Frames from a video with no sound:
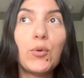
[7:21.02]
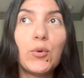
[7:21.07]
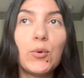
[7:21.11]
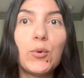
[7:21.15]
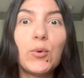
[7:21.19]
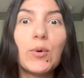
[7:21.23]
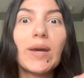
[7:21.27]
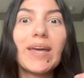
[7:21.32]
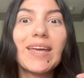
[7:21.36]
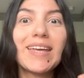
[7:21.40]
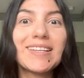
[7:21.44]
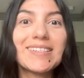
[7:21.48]

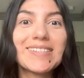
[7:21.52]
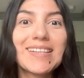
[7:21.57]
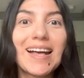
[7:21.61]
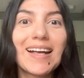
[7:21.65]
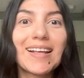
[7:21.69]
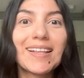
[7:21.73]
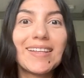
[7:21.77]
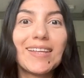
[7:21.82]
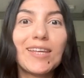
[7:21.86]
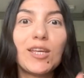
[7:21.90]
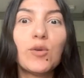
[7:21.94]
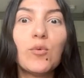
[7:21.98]
who
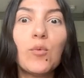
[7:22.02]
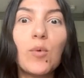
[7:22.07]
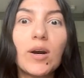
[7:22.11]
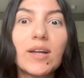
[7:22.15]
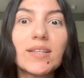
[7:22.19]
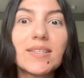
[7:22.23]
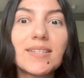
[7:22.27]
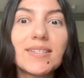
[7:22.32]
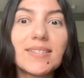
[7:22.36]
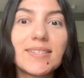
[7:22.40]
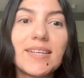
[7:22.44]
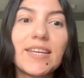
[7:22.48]
exactly you
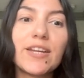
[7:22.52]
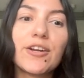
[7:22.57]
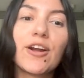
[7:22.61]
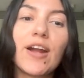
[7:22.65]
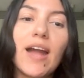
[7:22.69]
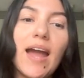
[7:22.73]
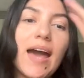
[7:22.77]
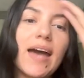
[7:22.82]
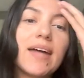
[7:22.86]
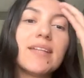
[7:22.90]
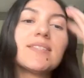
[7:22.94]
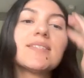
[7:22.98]
want to see your
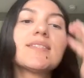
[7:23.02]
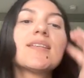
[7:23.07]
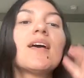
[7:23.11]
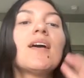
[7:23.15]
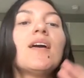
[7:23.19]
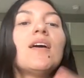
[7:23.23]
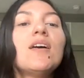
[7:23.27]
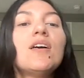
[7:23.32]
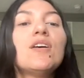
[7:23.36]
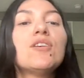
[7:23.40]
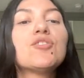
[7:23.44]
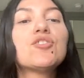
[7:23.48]
ads.
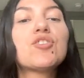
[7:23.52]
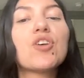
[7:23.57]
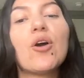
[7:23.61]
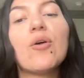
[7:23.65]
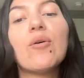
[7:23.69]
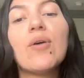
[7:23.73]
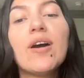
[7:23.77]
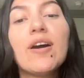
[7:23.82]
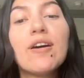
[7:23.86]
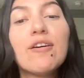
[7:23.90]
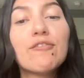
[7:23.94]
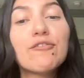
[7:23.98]

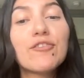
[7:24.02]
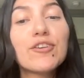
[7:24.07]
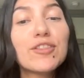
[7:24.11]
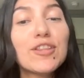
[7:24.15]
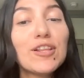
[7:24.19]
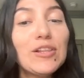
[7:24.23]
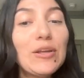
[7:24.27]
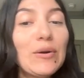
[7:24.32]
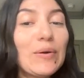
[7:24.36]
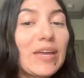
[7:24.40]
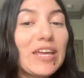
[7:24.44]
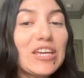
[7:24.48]
So for
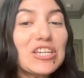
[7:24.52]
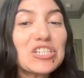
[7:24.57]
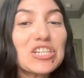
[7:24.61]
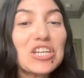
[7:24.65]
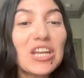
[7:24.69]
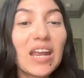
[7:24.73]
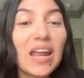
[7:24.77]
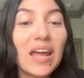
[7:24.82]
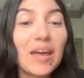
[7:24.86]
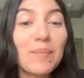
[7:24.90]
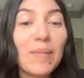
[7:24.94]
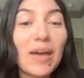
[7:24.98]
the
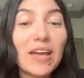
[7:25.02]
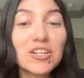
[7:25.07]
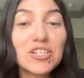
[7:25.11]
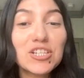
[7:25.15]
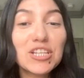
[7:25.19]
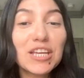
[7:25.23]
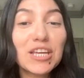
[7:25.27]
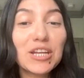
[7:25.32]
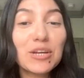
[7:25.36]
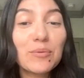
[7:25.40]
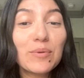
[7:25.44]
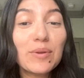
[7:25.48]
location, I'm
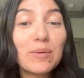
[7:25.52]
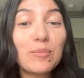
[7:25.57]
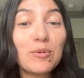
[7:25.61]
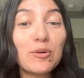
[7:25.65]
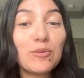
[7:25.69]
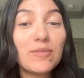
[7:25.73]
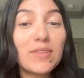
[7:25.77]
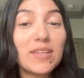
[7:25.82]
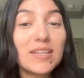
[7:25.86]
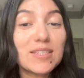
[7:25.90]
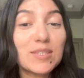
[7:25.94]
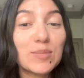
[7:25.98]
actually going to
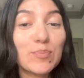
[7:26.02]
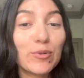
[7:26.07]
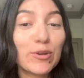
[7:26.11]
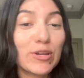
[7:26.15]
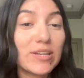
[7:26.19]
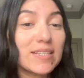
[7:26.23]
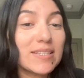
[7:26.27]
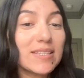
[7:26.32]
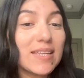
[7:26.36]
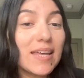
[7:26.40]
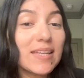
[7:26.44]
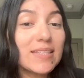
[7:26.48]
remove these
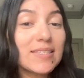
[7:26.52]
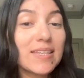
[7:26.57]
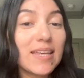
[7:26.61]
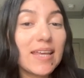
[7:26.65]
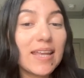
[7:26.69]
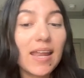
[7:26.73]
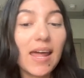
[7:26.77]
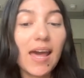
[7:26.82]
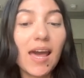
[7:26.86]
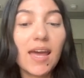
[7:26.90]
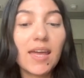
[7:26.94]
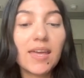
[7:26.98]
presets
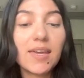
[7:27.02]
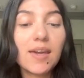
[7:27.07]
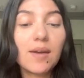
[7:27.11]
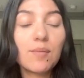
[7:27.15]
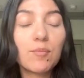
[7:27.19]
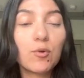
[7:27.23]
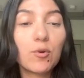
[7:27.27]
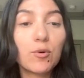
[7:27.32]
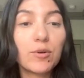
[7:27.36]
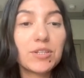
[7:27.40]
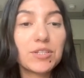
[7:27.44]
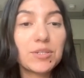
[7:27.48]
and I
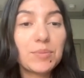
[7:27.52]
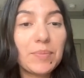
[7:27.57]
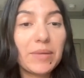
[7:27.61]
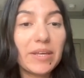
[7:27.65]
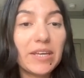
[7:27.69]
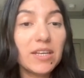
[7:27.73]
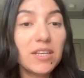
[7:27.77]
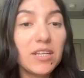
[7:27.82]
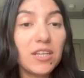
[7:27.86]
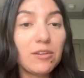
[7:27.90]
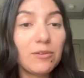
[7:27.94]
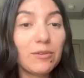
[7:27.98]
am going to
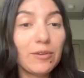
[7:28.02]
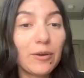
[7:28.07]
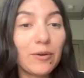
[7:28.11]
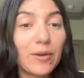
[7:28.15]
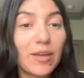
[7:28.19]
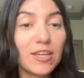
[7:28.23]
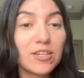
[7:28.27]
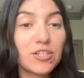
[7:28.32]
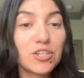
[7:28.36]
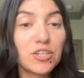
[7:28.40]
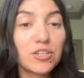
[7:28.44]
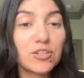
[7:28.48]
pick a new
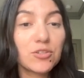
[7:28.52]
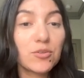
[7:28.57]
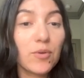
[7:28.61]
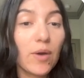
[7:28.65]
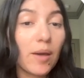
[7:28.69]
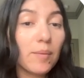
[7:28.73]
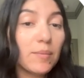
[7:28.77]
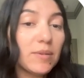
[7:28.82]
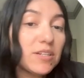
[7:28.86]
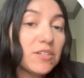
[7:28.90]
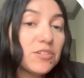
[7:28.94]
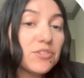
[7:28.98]
location. So
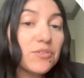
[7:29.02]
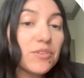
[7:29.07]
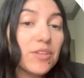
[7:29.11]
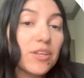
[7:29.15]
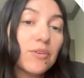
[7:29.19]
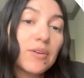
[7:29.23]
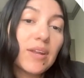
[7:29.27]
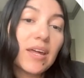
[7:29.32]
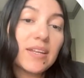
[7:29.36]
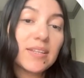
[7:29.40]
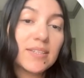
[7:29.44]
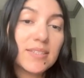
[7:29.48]
I'm going to do the
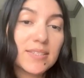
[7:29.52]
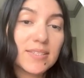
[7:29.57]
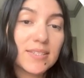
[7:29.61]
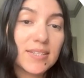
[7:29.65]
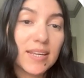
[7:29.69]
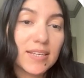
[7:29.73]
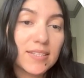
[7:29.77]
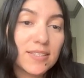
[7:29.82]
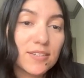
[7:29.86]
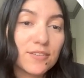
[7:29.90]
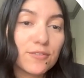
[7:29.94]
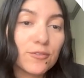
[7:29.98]
United
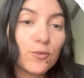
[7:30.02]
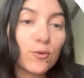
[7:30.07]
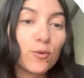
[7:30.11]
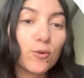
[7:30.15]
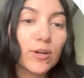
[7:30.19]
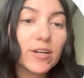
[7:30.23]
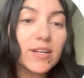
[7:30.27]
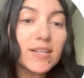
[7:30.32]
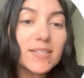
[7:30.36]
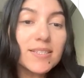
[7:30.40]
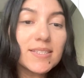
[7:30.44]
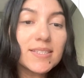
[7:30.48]
States, of
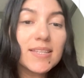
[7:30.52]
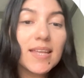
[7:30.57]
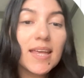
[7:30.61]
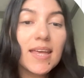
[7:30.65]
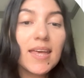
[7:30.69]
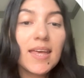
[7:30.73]
course,